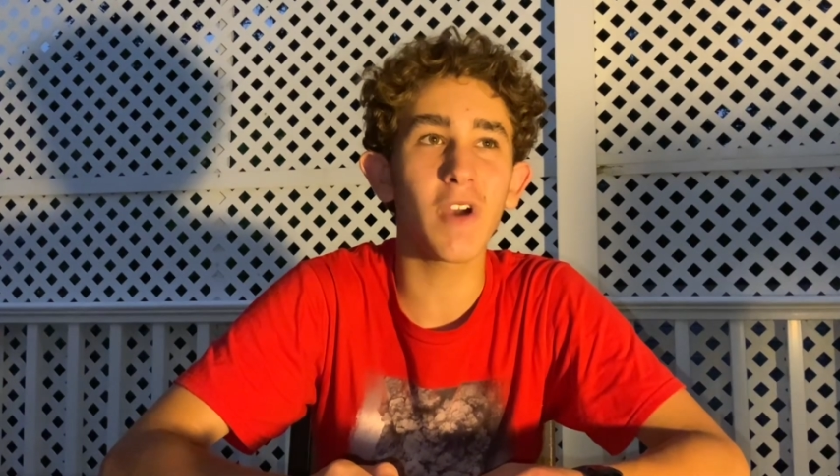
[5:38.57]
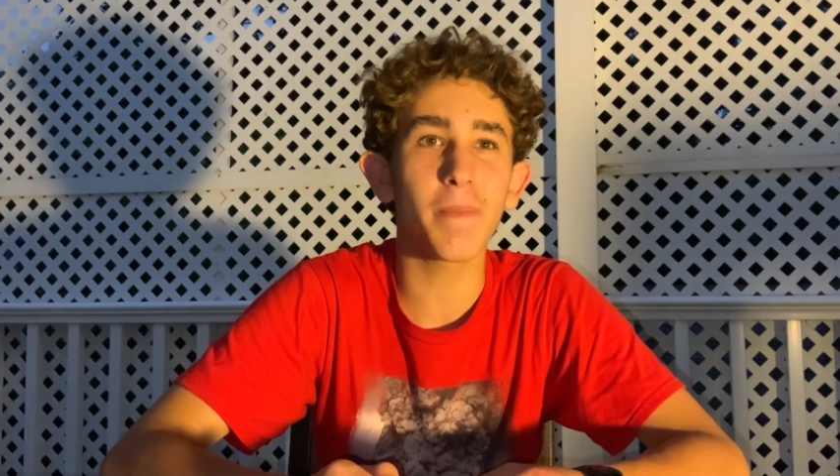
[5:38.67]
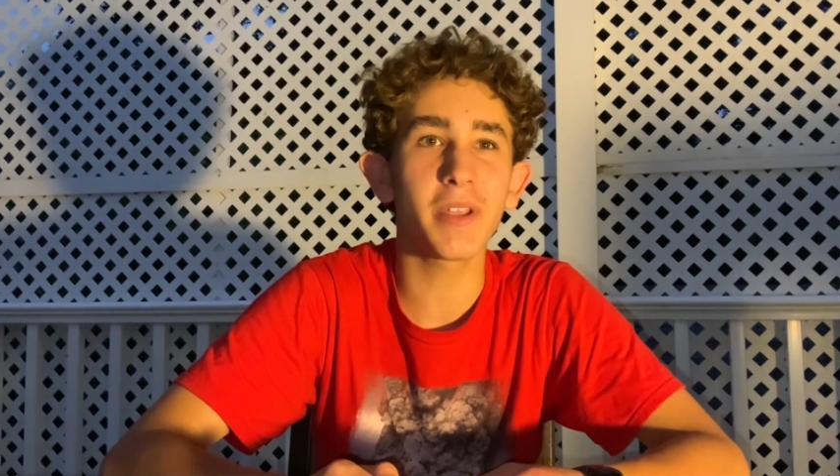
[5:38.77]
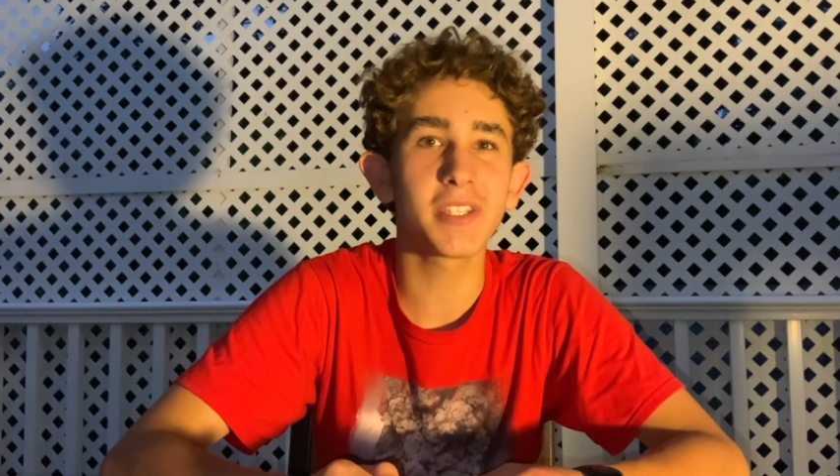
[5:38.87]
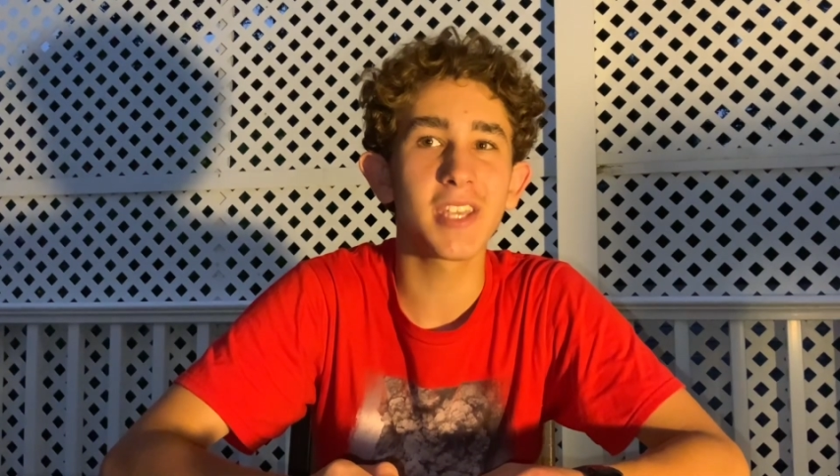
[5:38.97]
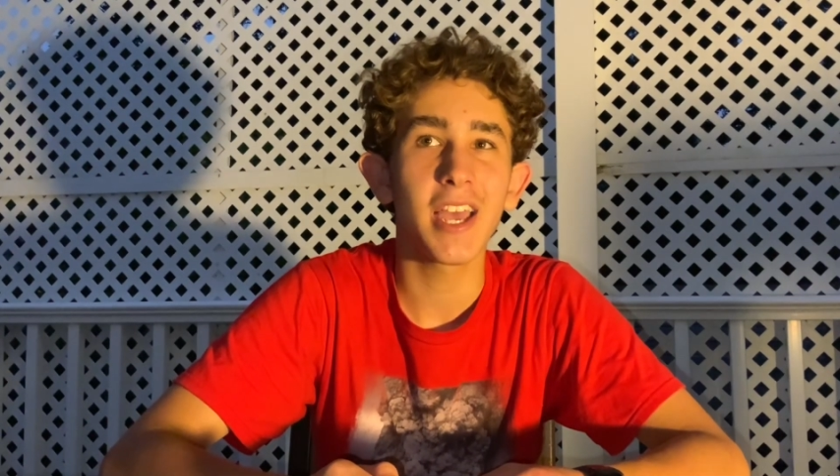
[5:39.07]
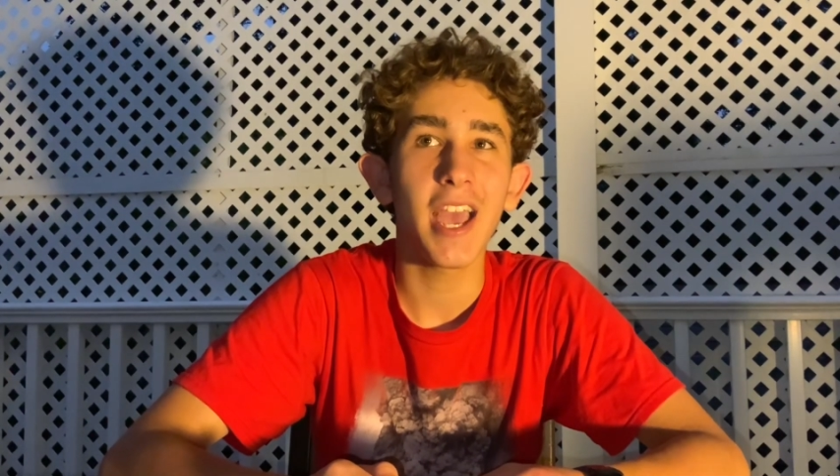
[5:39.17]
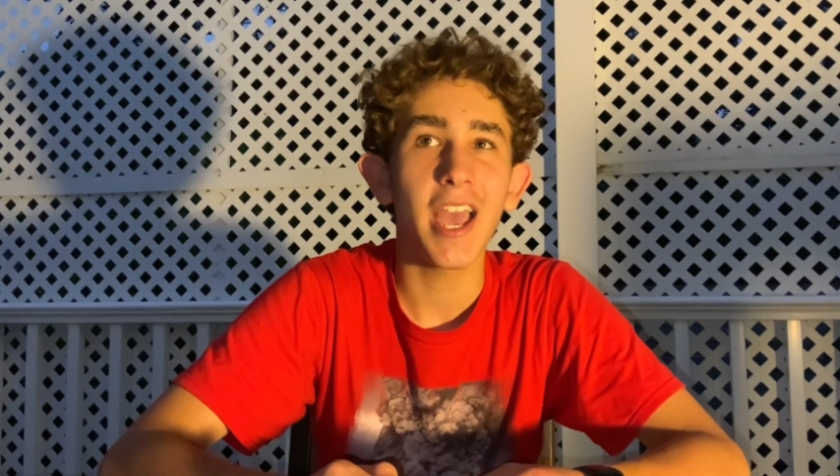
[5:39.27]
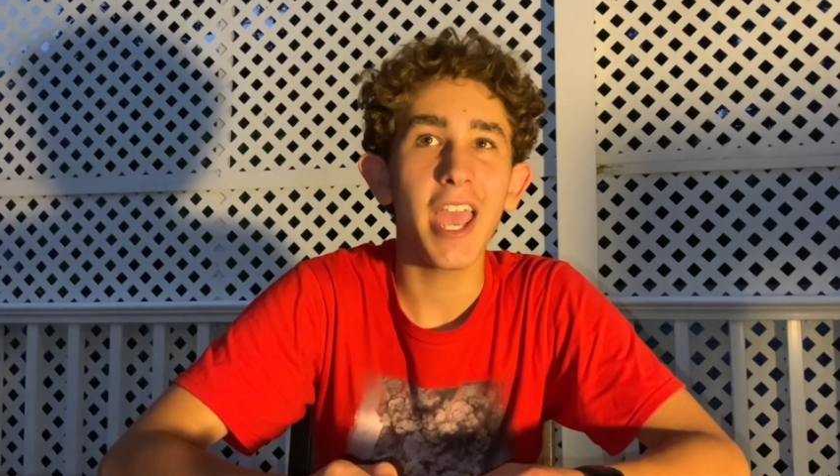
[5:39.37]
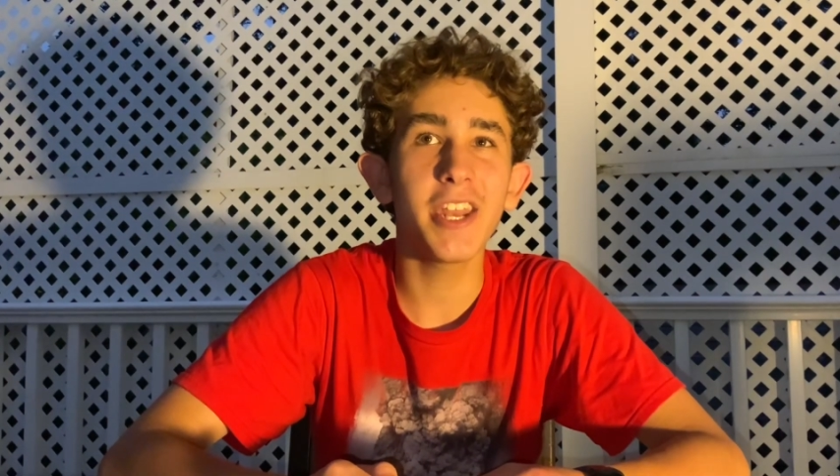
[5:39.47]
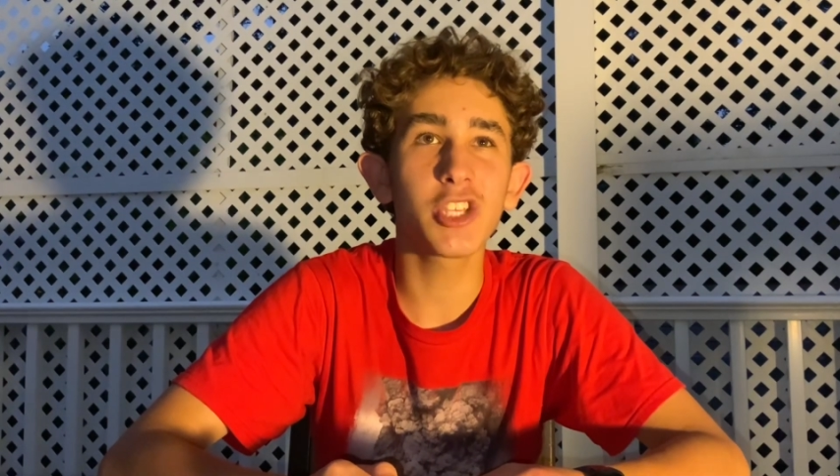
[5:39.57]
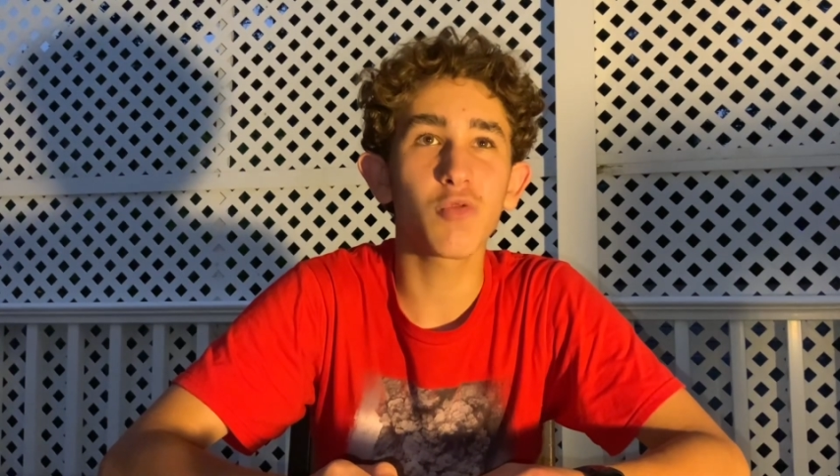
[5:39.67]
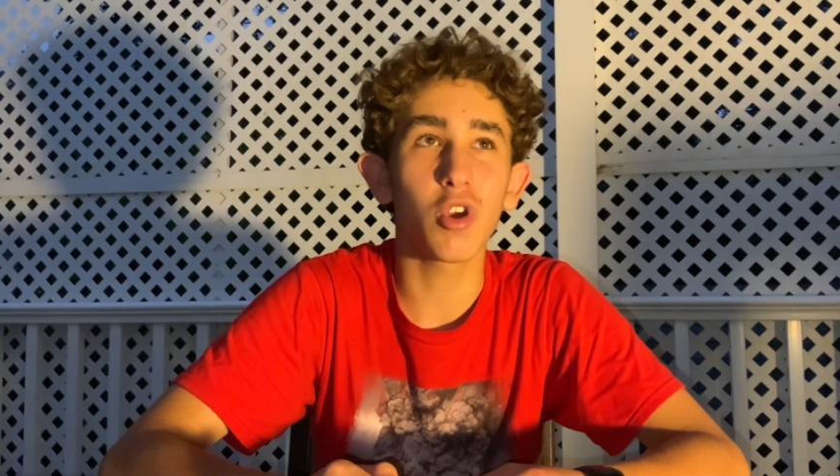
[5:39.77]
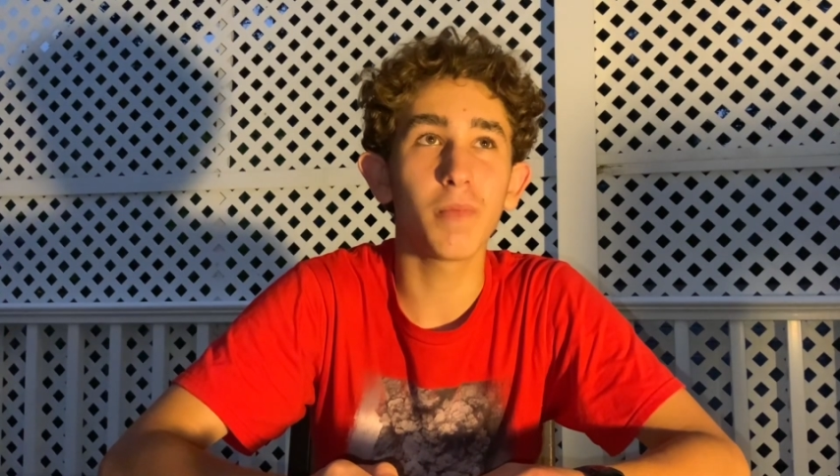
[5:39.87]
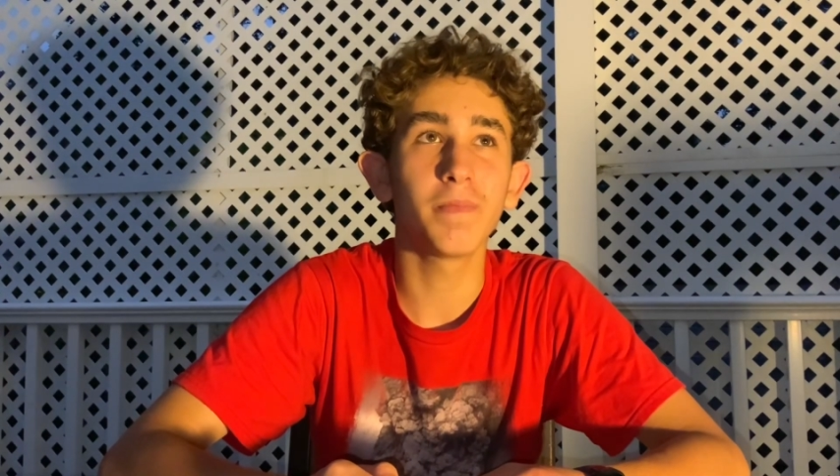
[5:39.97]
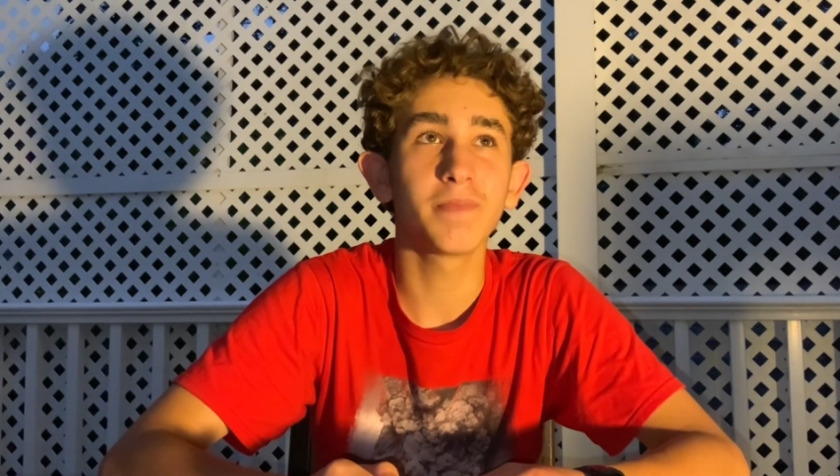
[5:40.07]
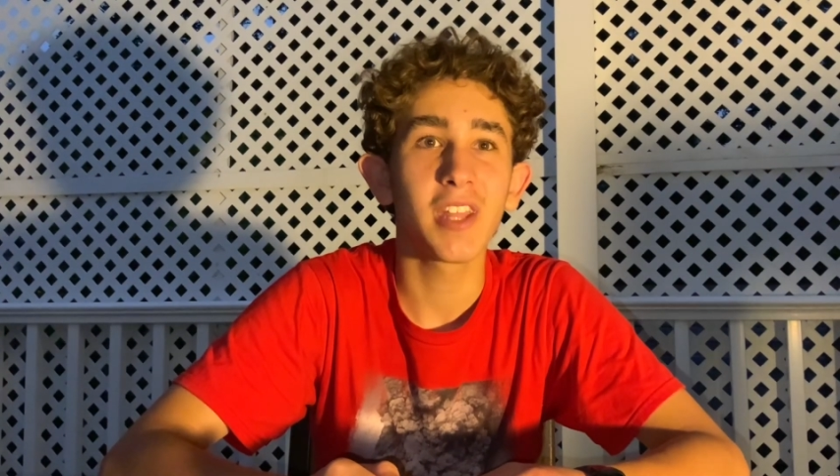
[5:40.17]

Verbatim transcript: weapons in his room